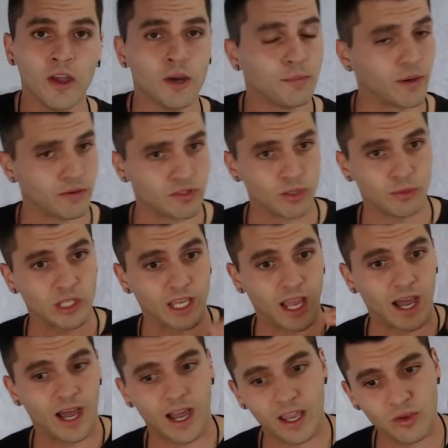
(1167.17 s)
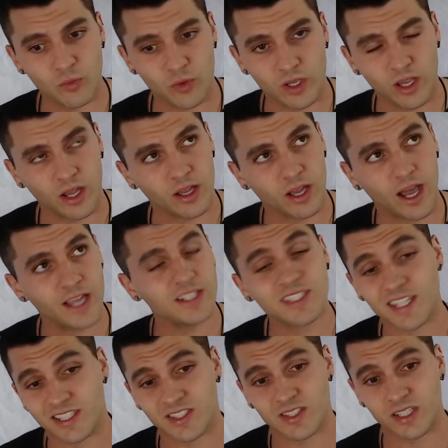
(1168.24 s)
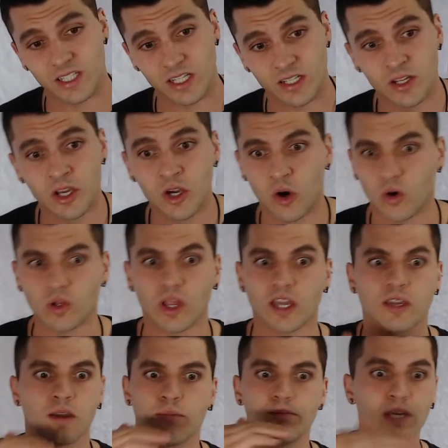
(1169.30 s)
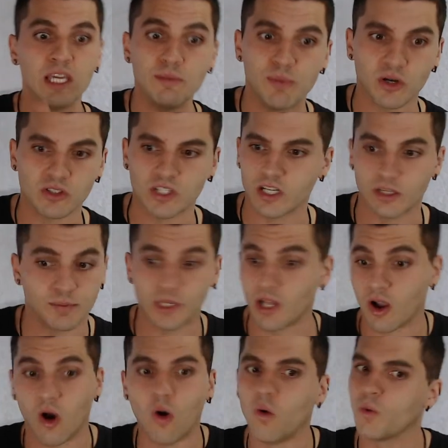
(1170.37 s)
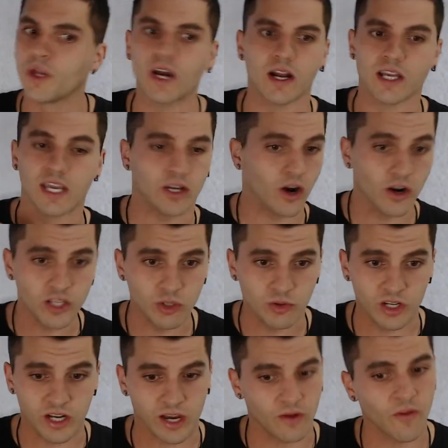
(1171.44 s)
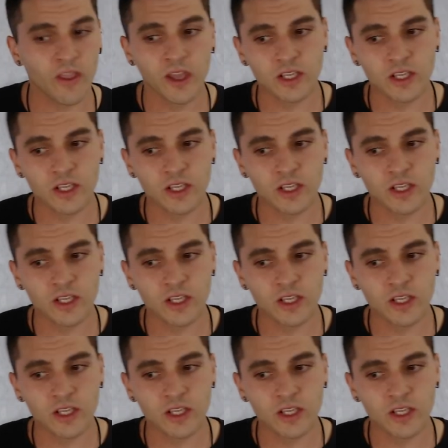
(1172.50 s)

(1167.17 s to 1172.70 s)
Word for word: But if someone like High Re- uh, Hisense did it or like Meebook did it, it'd be like, oh, we got to get our unit out.